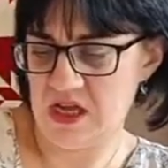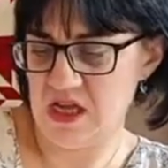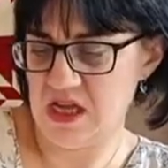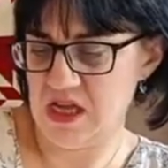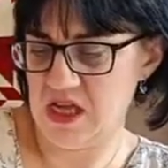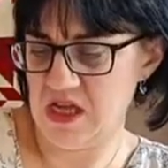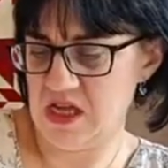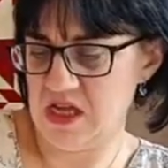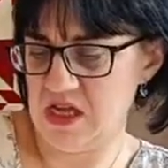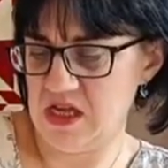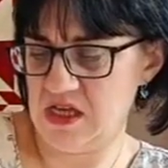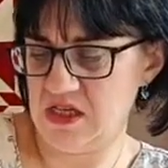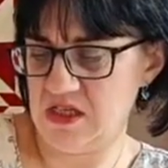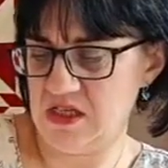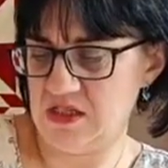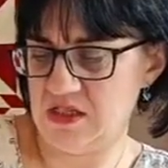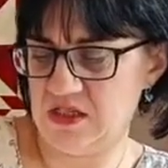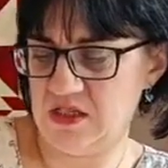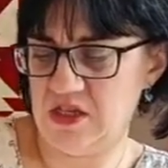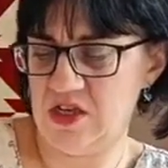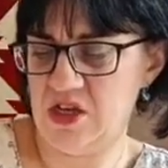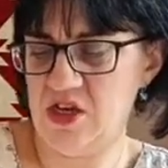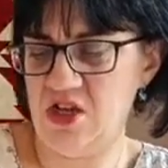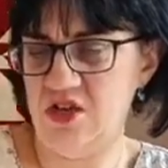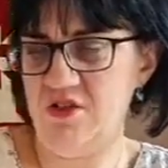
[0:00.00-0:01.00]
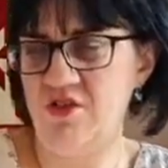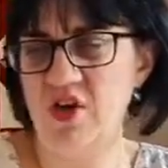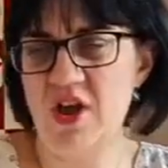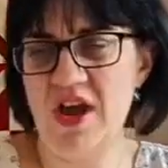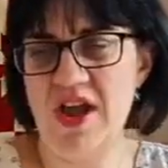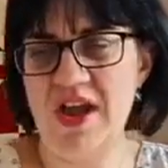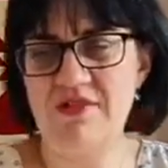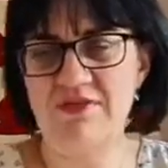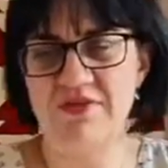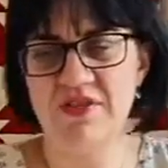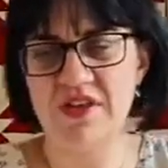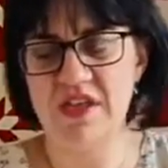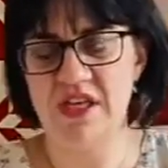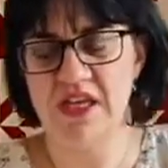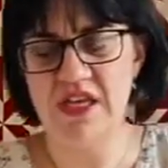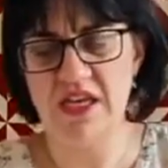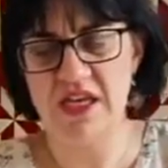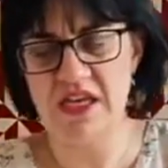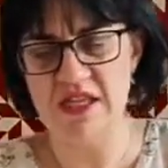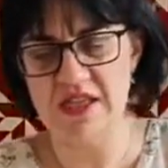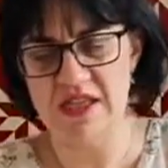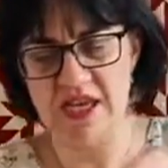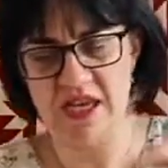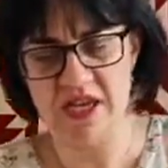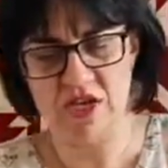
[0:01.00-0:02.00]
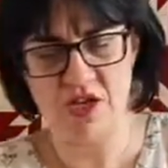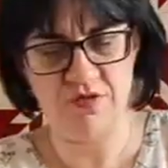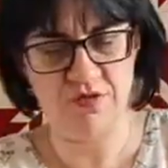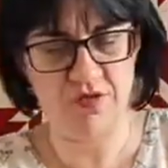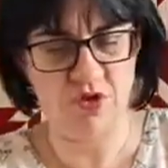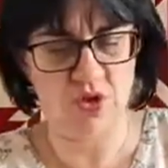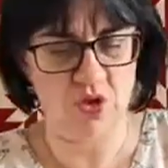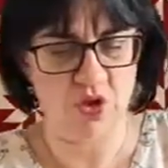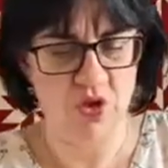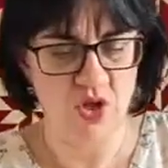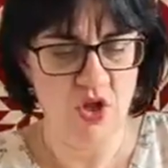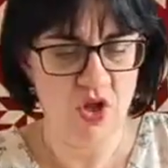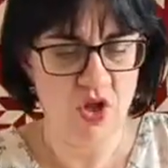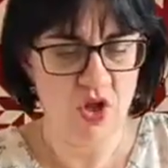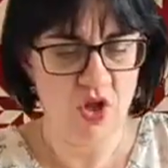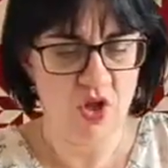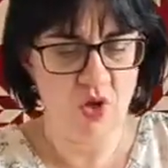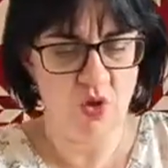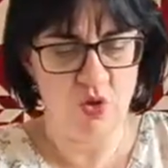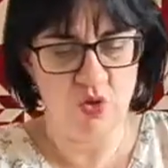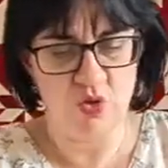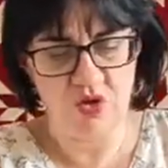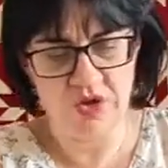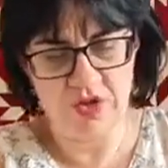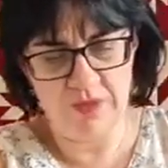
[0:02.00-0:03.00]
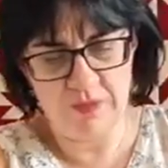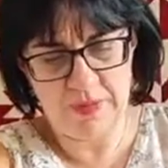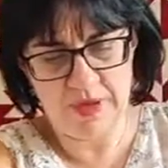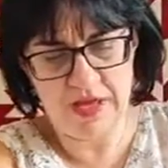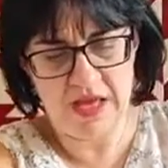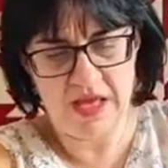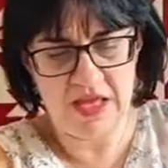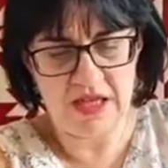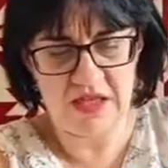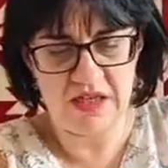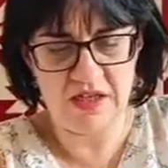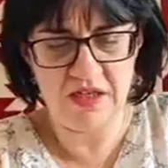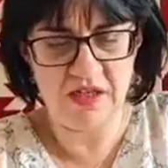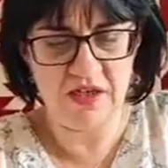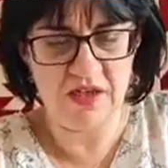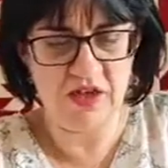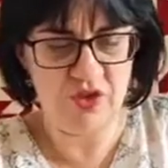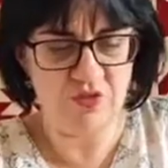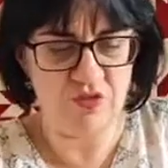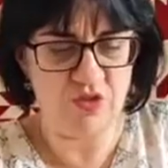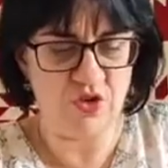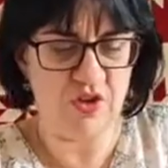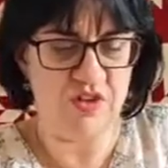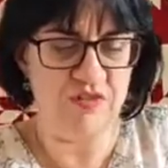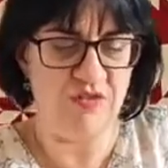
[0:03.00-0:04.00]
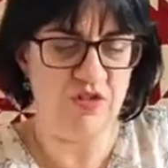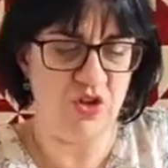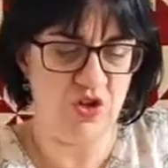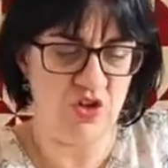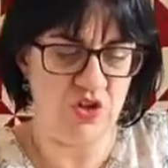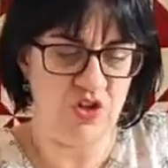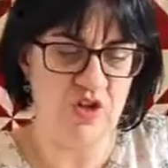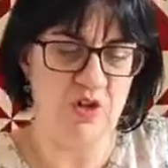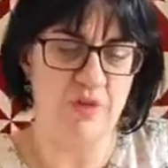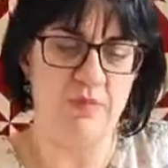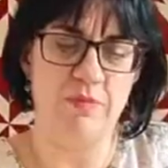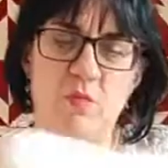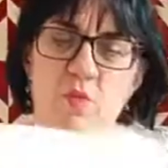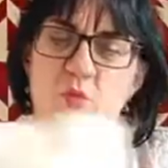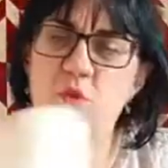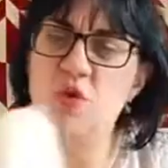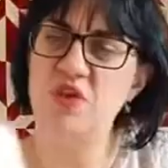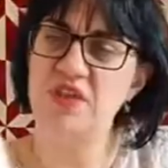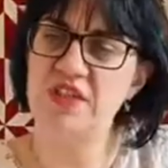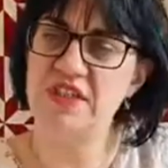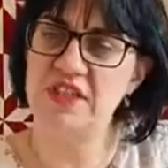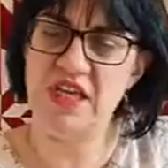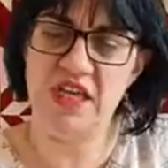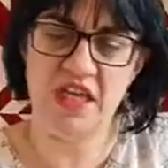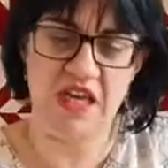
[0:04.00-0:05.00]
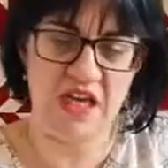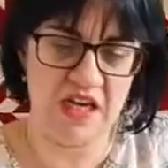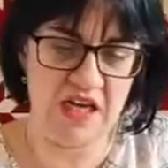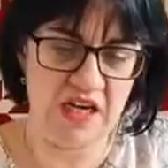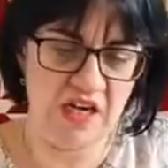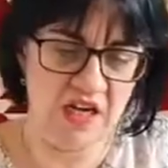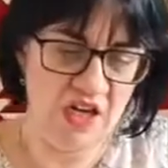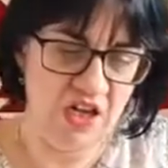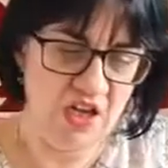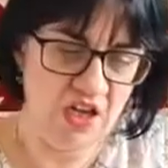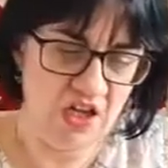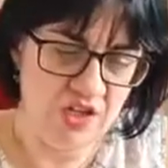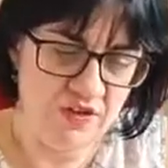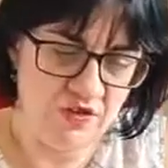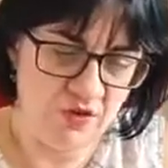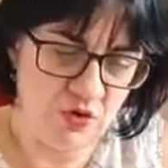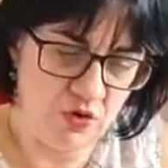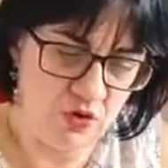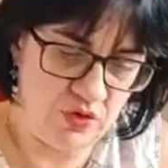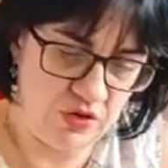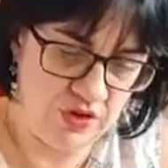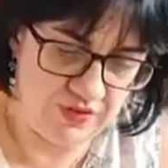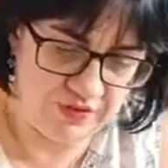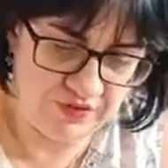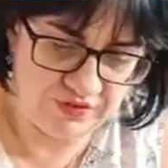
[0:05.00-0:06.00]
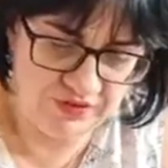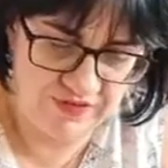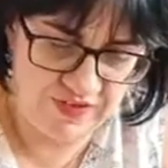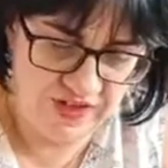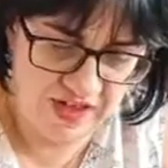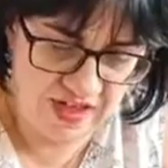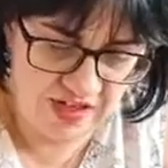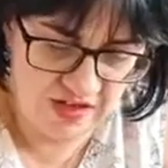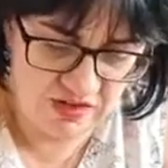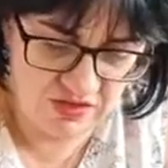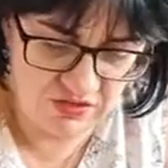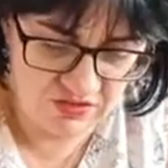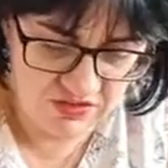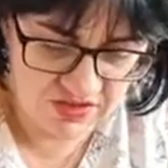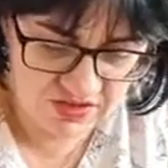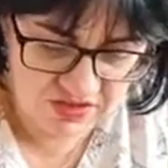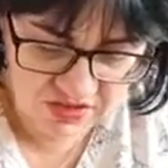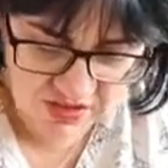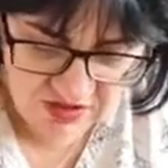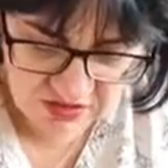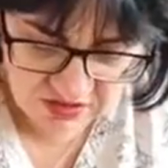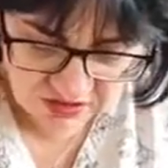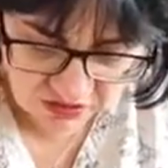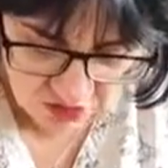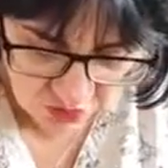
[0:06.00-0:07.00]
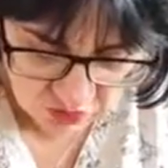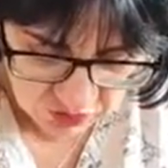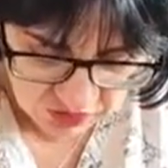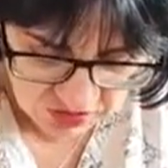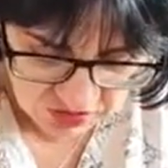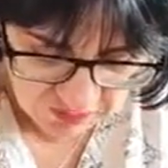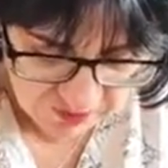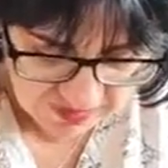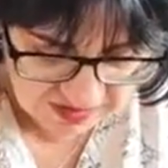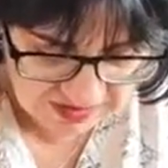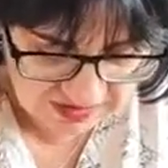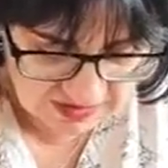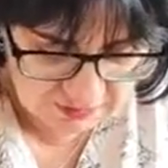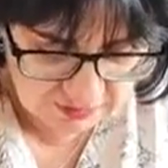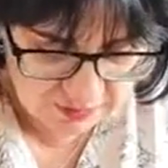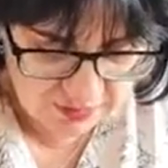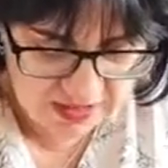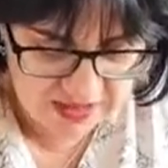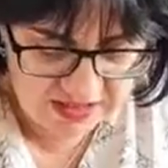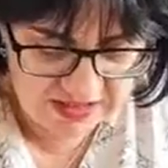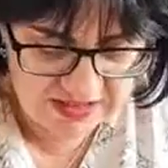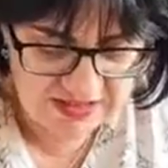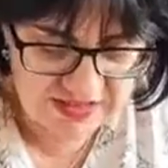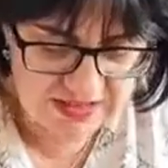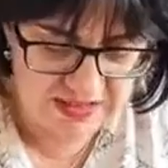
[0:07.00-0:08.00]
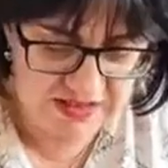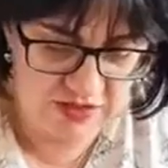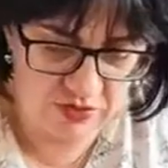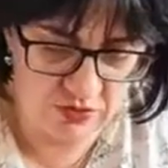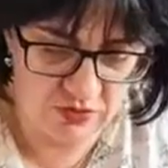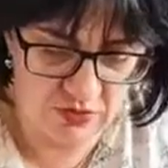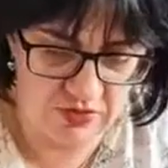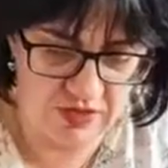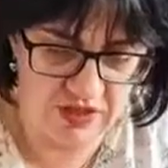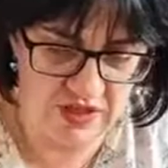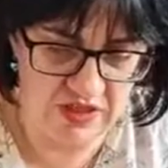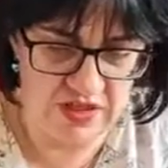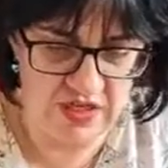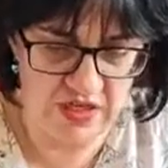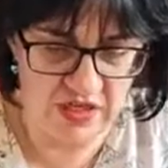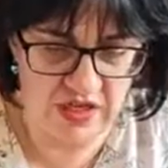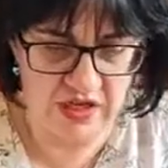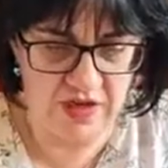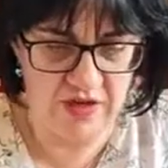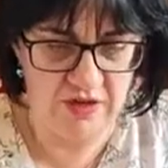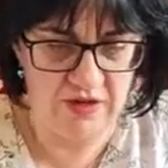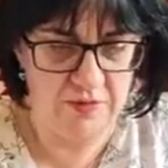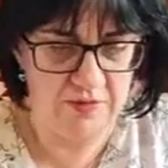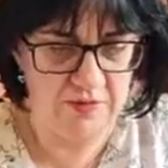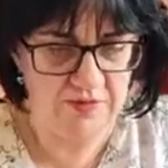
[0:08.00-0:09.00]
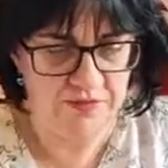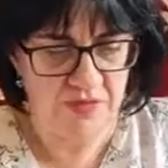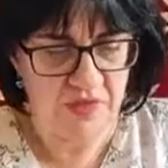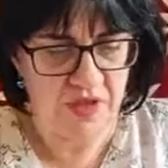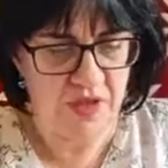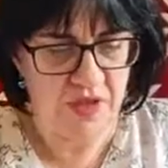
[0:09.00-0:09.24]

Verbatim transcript: He is, you've got everything in there. You've got all your pattern, you've got even got your wadding, you've got all your felt, all your bits and pieces and all in there.